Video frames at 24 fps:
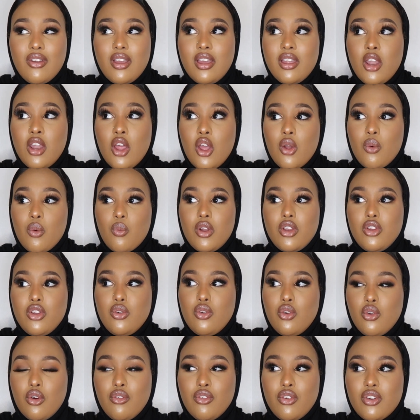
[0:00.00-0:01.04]
and when you
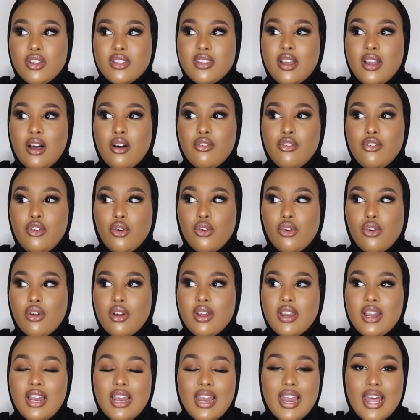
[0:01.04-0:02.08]
love yourself, you're not
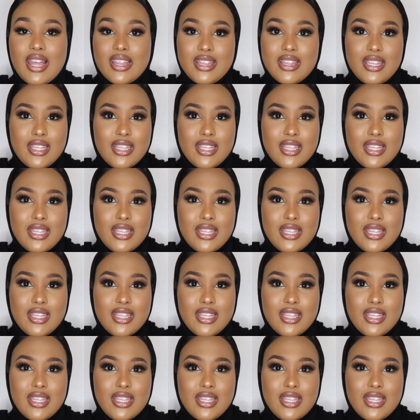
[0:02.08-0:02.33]
gonna let